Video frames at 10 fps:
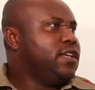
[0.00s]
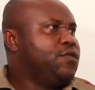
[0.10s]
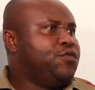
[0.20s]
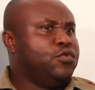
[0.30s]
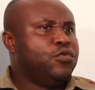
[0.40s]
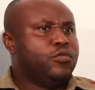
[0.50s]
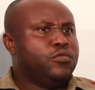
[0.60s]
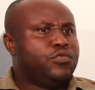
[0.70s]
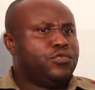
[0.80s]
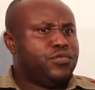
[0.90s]
if you
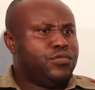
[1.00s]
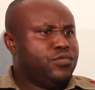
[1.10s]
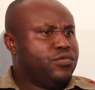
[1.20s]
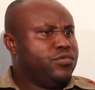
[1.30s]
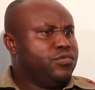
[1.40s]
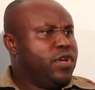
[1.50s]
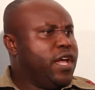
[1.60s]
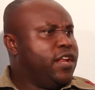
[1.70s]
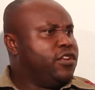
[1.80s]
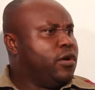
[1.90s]
don't
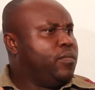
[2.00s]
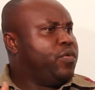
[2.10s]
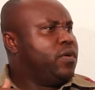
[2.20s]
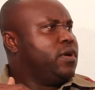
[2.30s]
end up